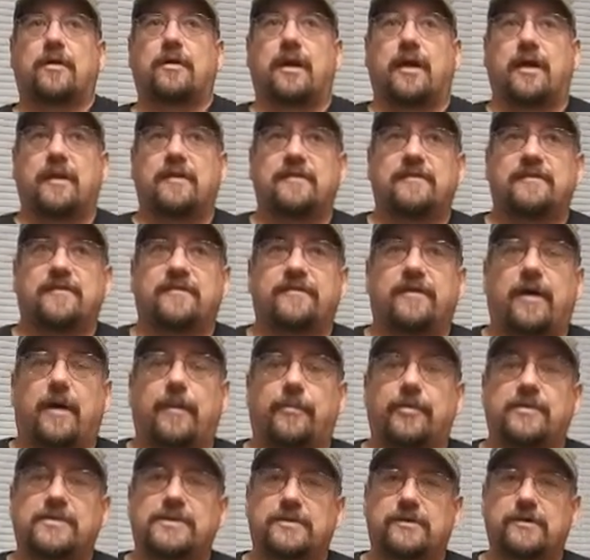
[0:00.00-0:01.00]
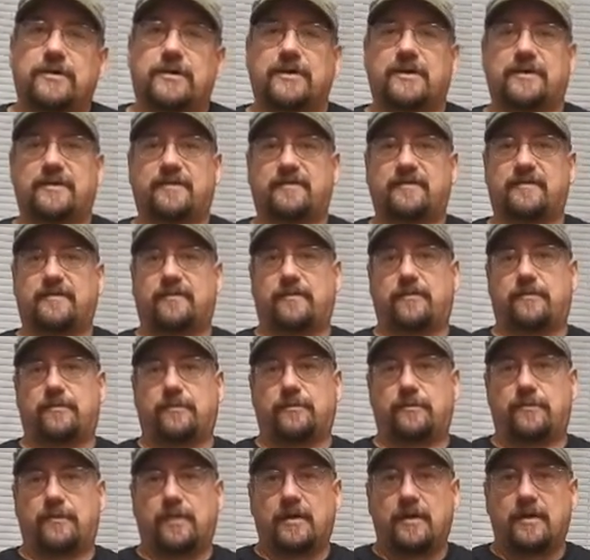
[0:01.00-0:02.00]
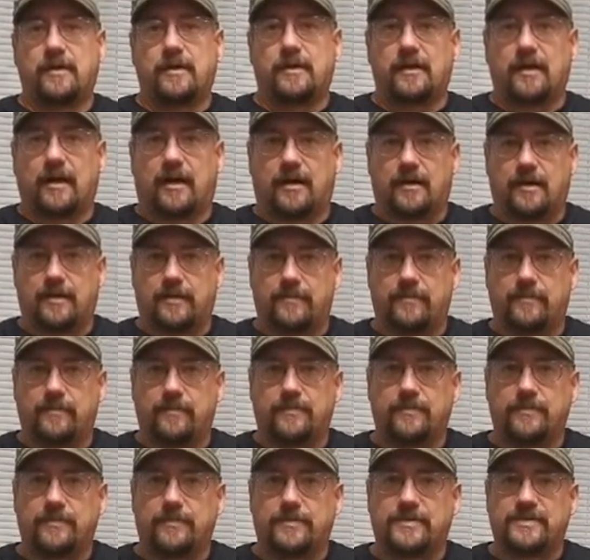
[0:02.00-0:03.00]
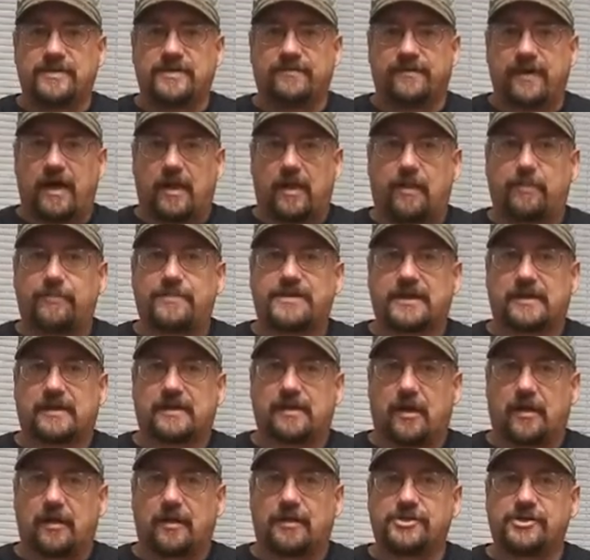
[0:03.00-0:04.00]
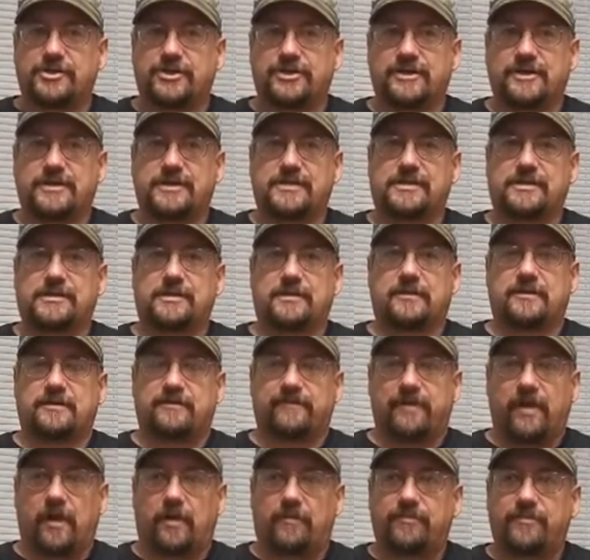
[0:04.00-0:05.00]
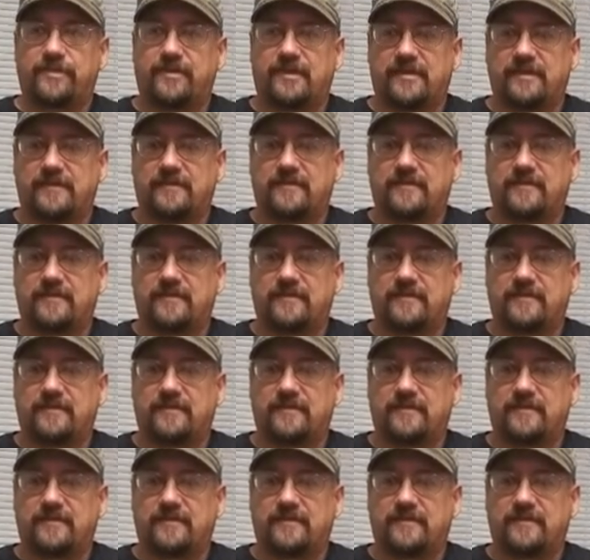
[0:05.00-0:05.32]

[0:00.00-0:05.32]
There's all kinds of opportunities to develop technologies,